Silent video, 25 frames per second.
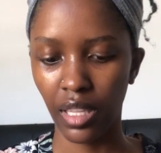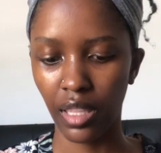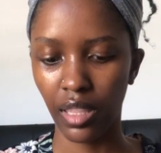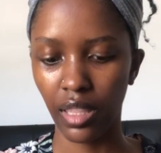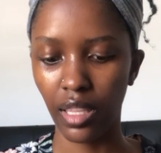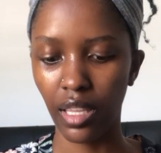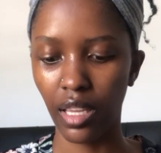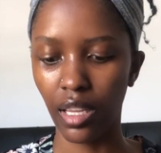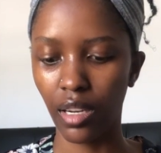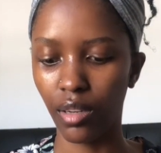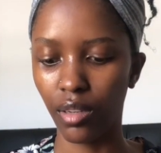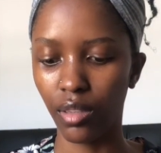
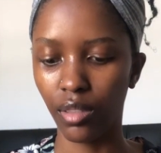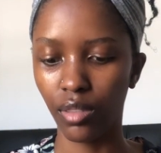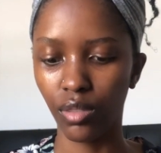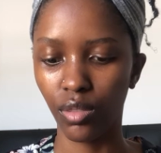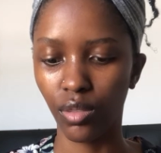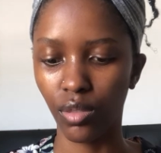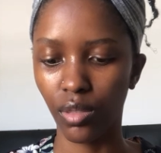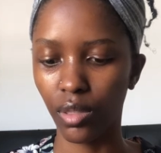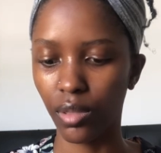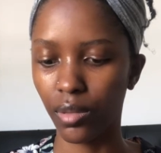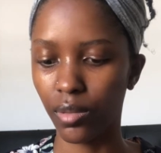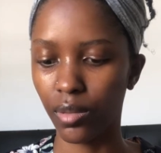They are not
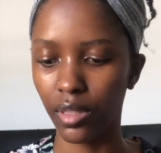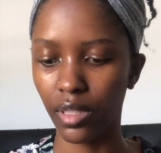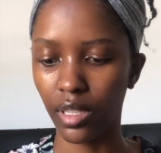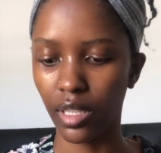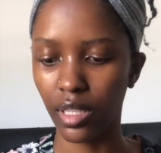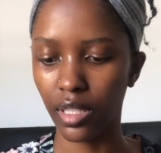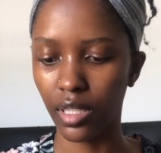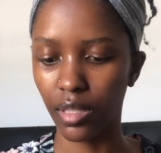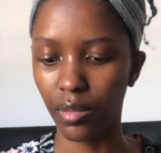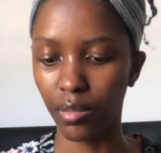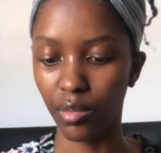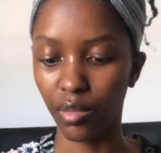doing what
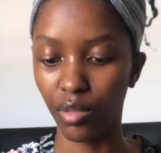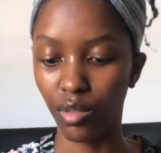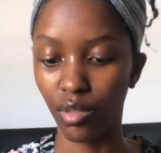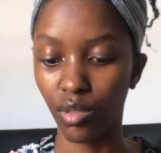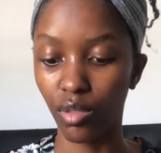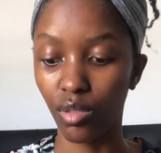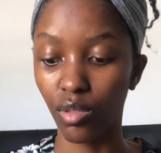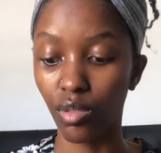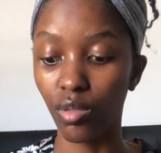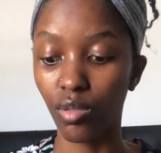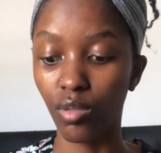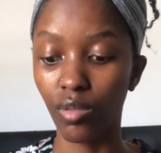they're supposed
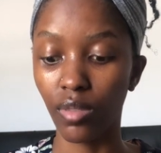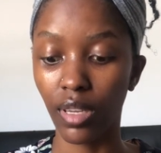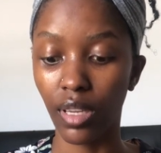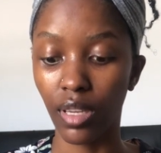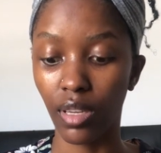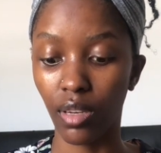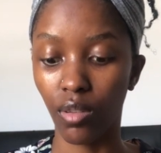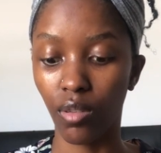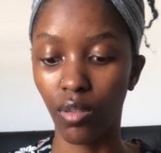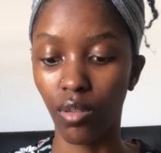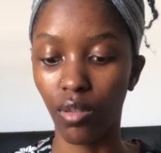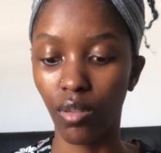to do
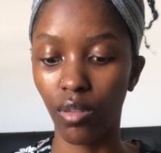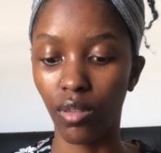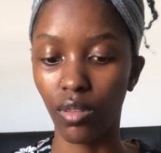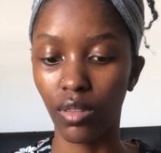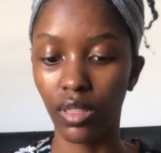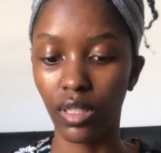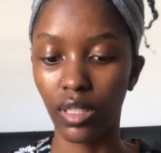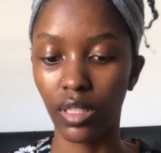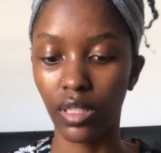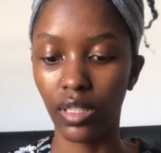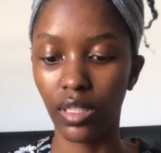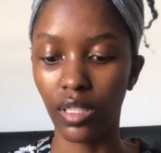at all.
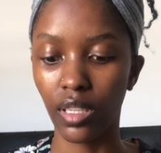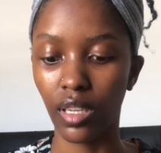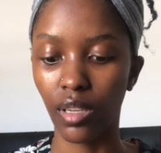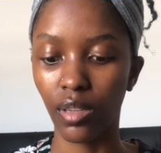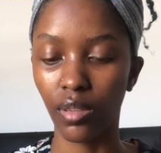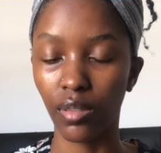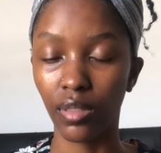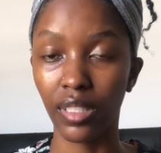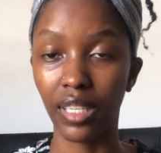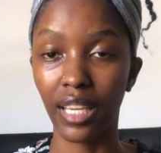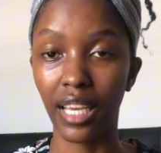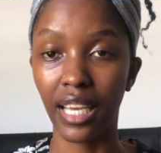That's
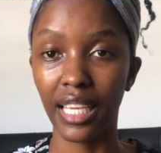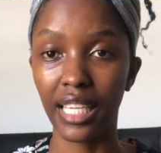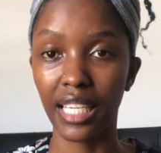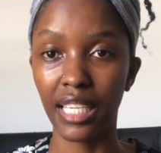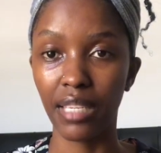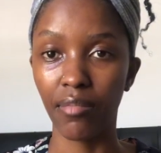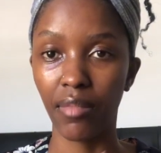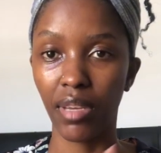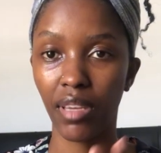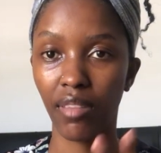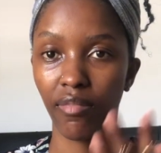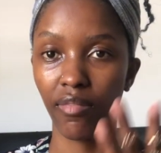how
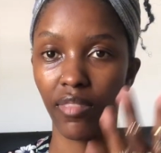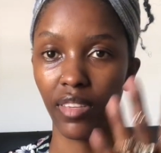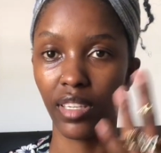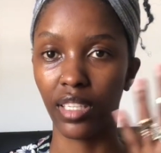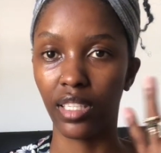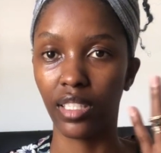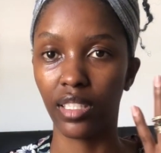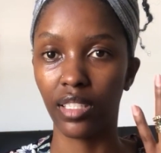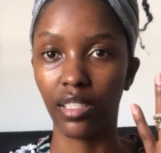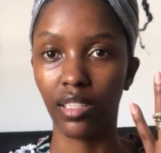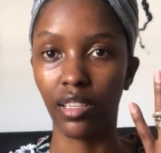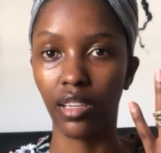tiny my
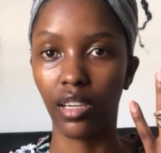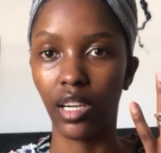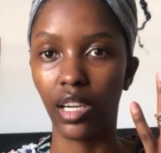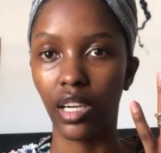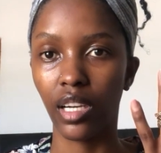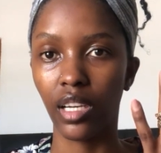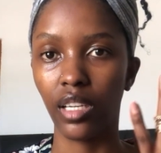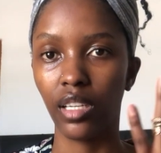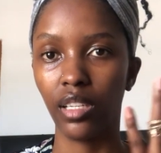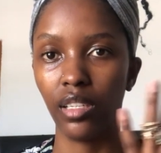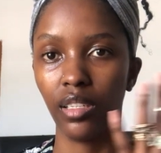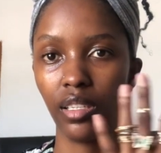fingers are.
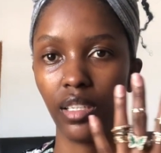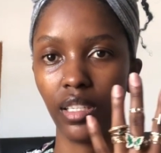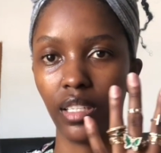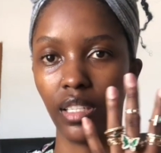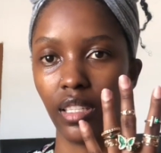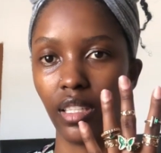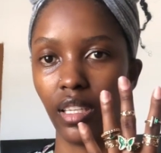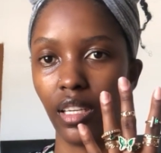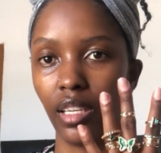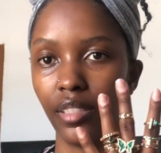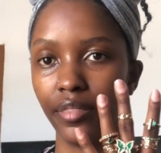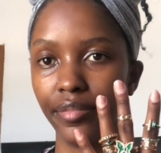Look
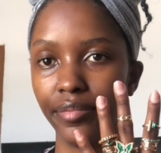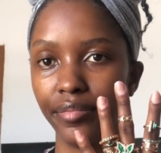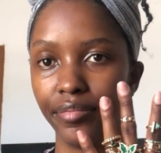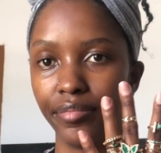at that.